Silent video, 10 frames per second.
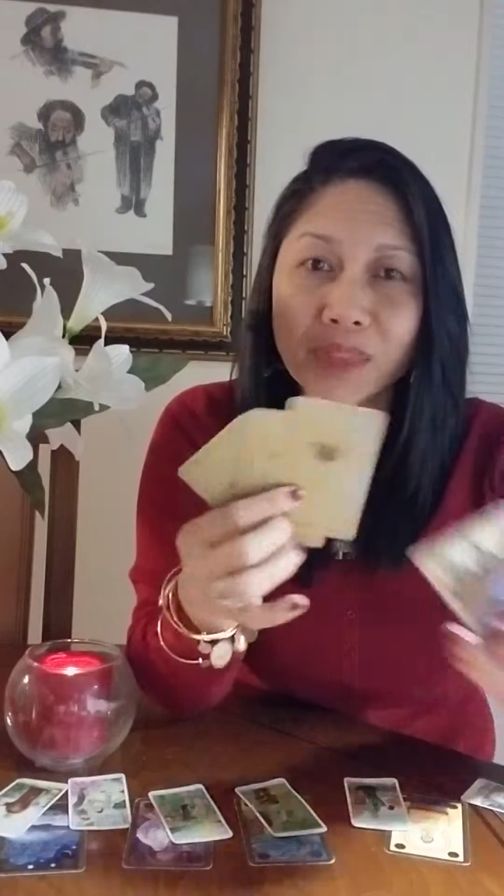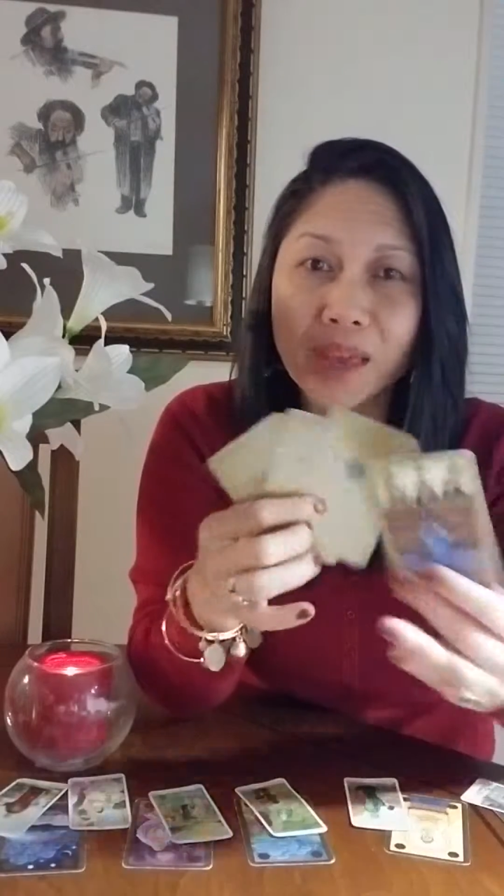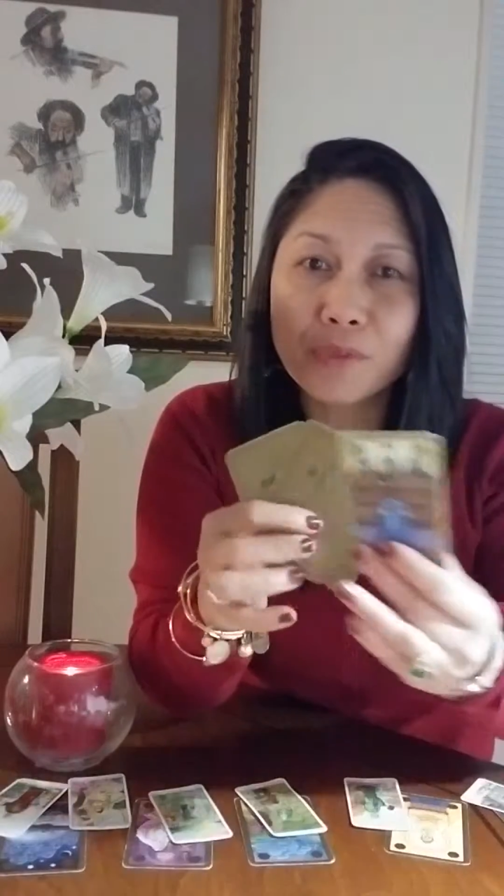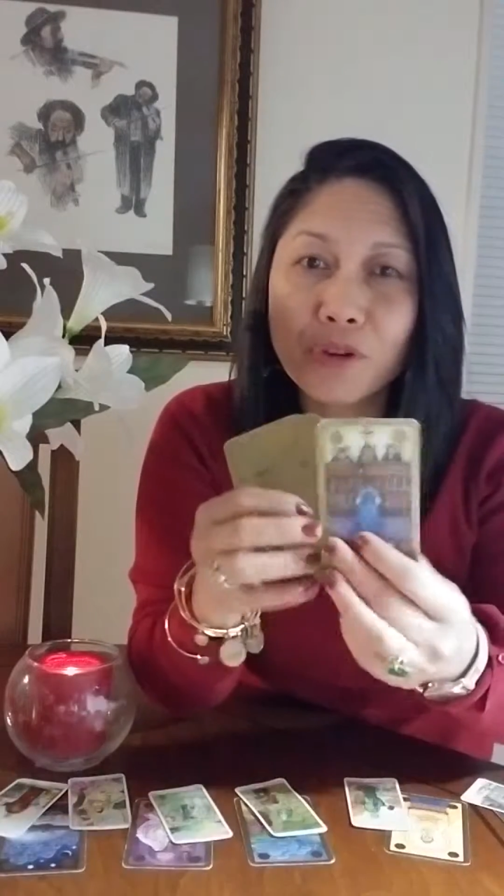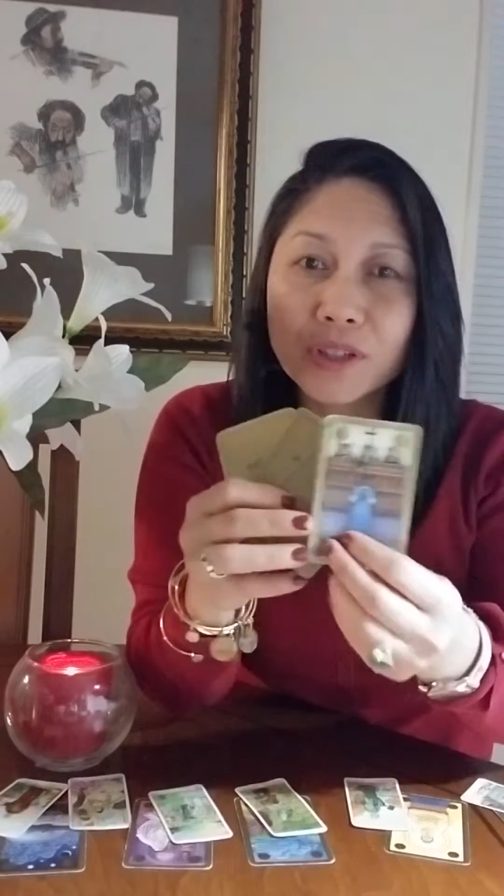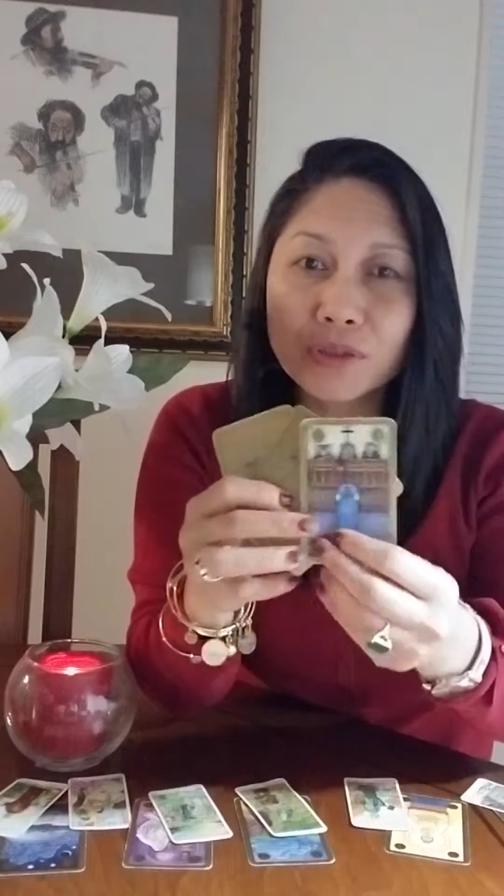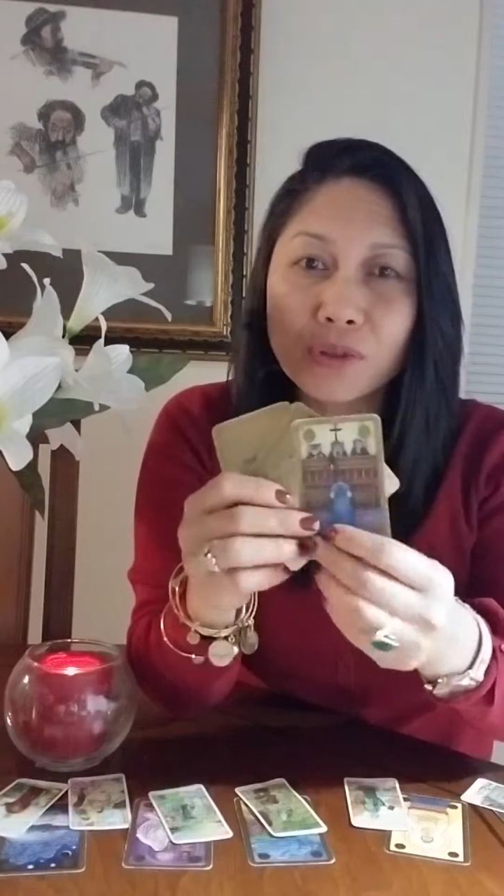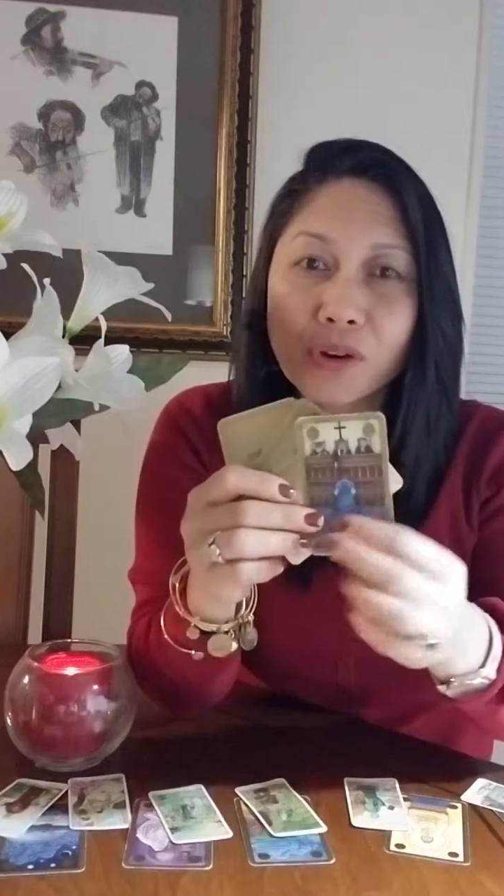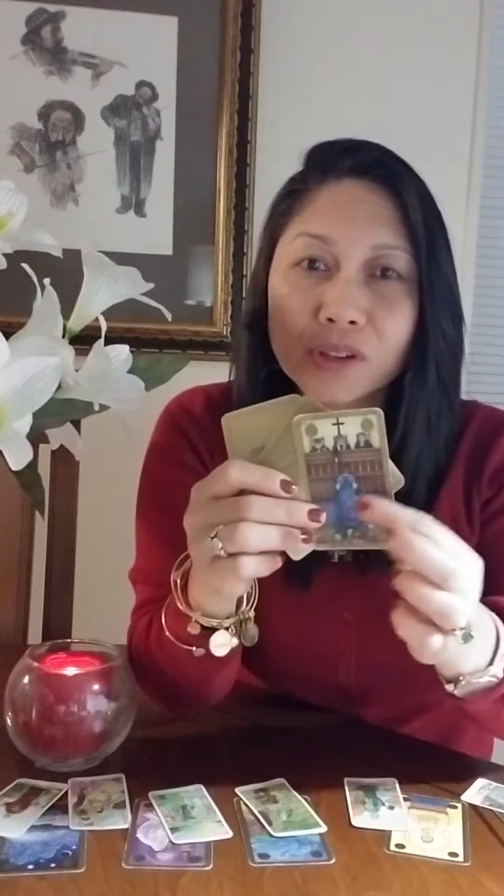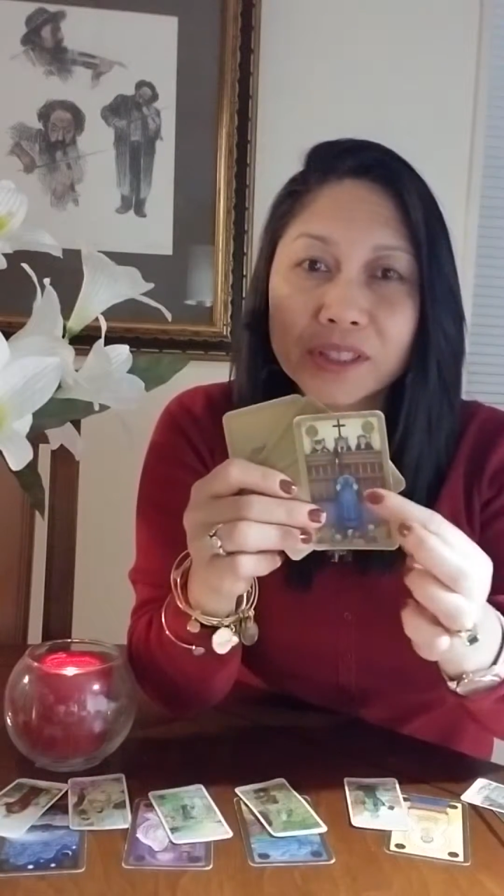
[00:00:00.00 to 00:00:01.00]
I'm going to
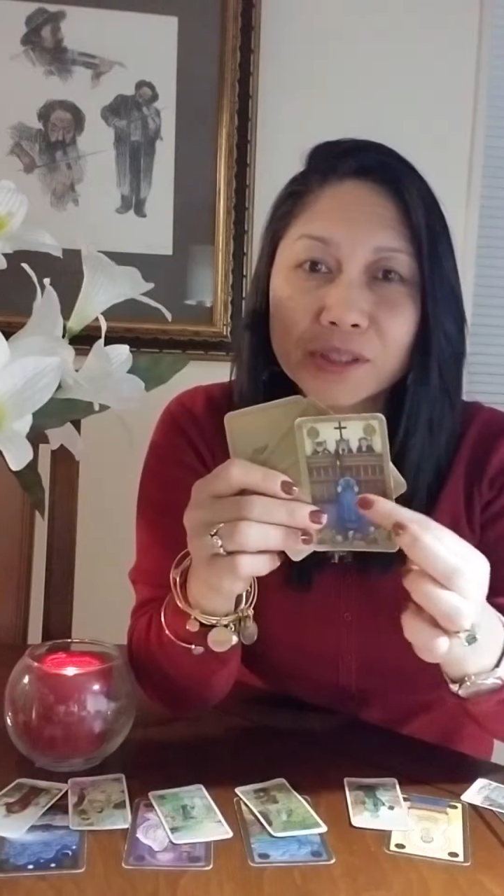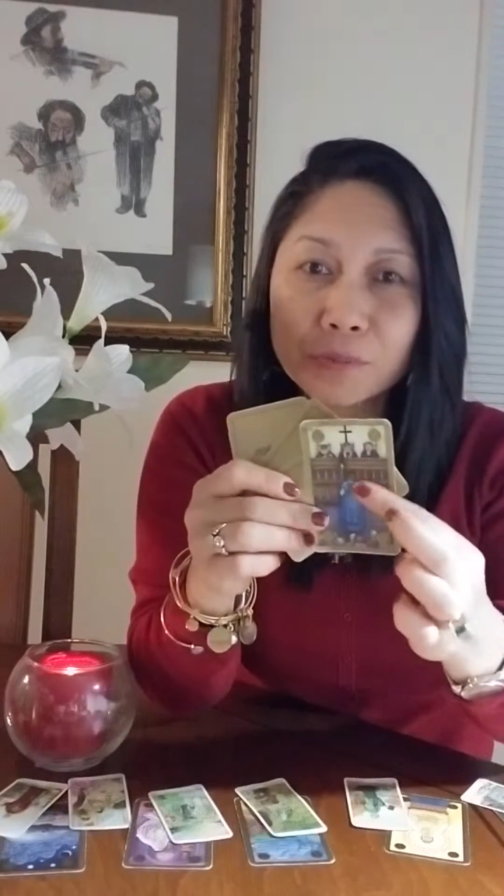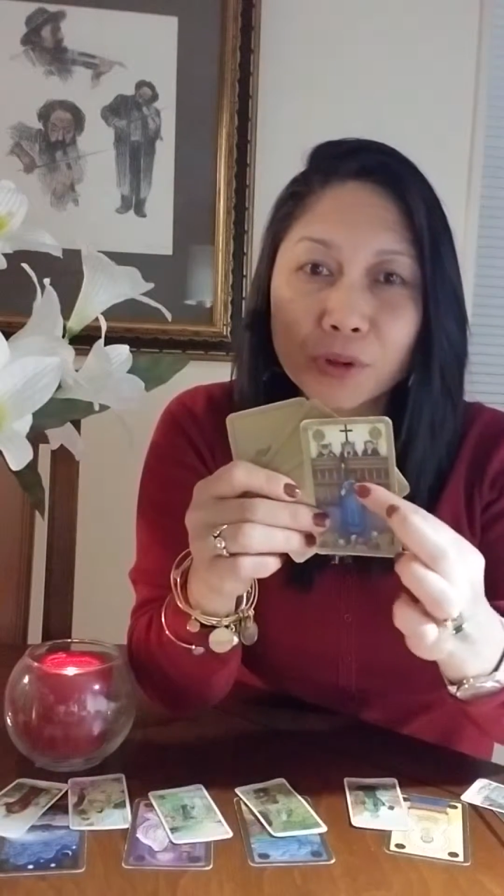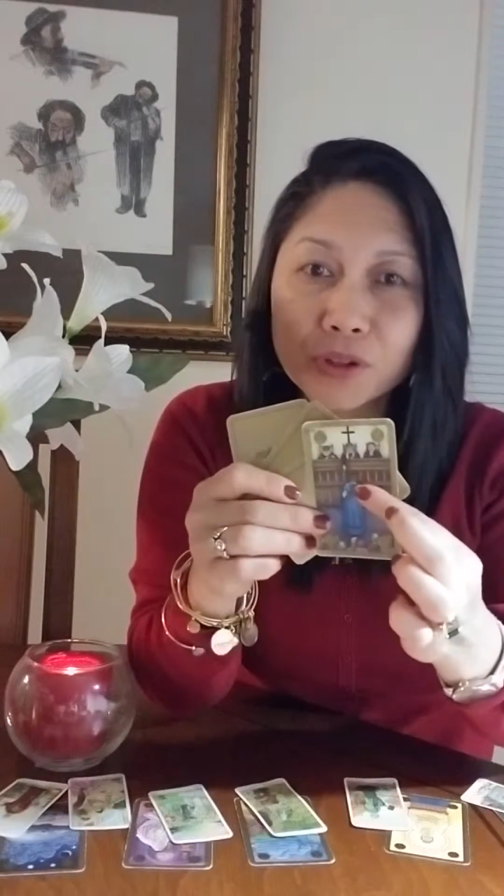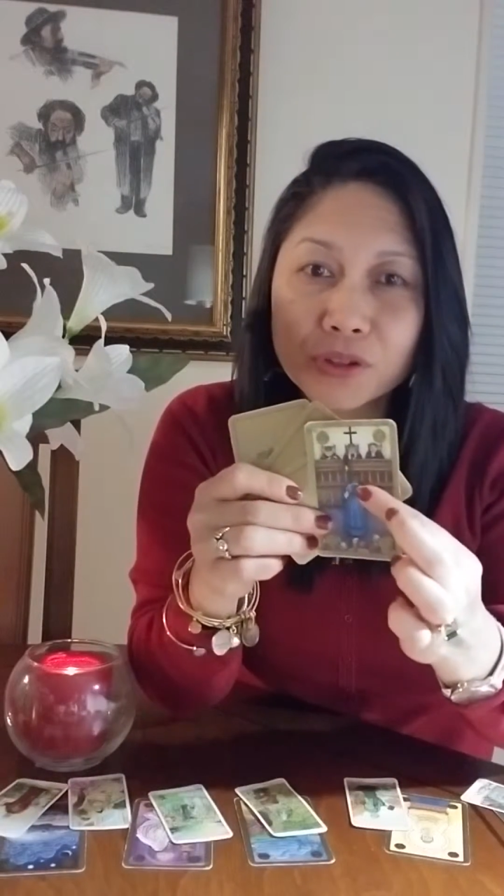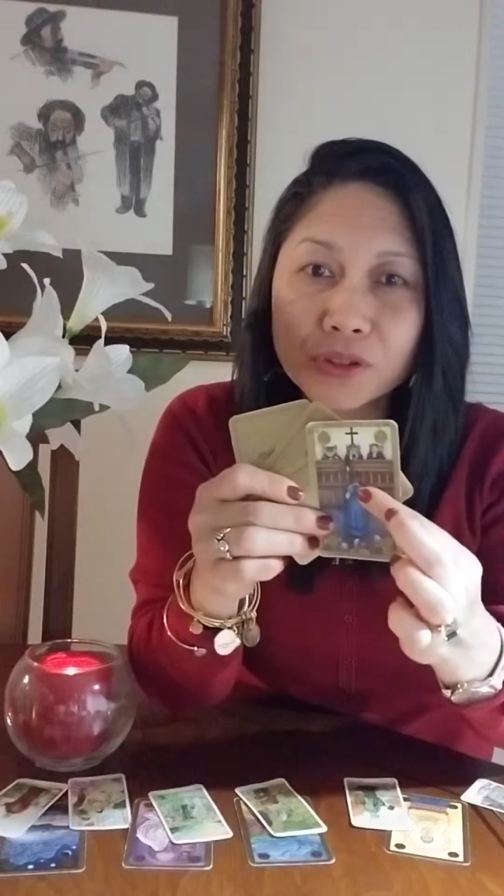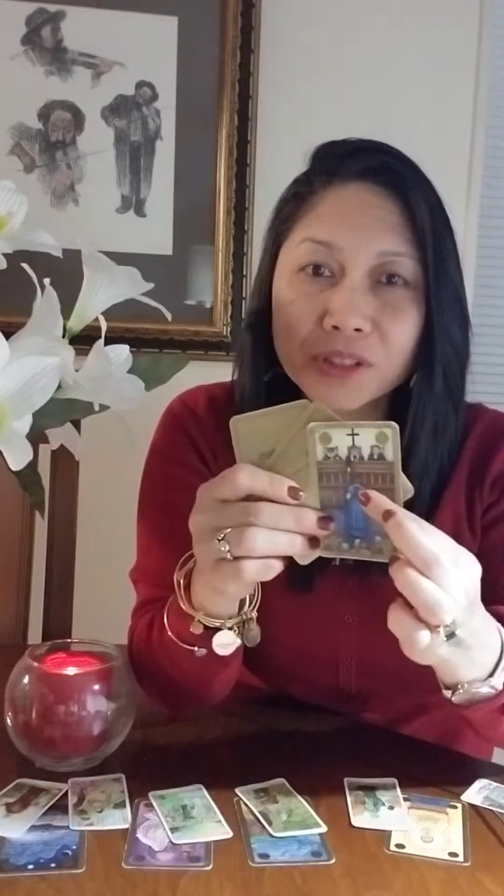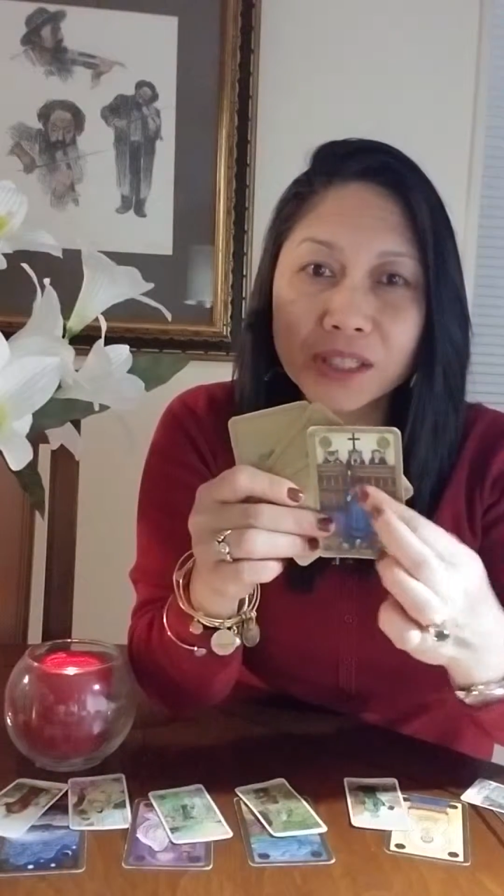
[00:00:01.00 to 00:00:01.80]
call this person